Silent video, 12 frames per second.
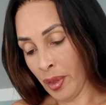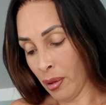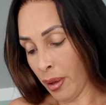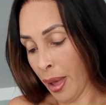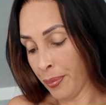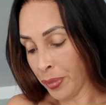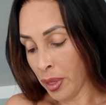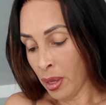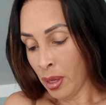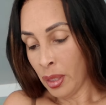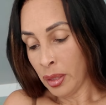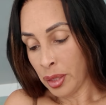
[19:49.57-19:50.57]
Okay.
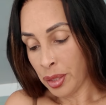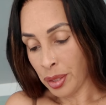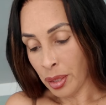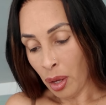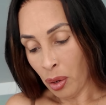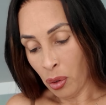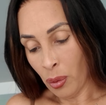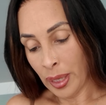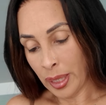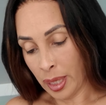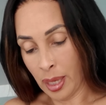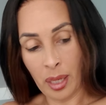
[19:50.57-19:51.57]
So
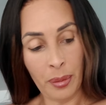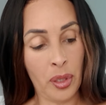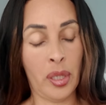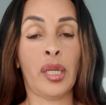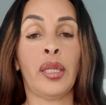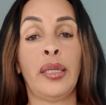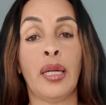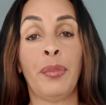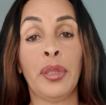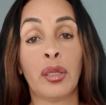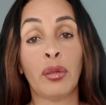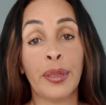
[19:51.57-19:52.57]
again, I'm going to clean up a
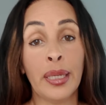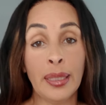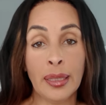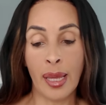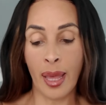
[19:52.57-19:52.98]
little bit.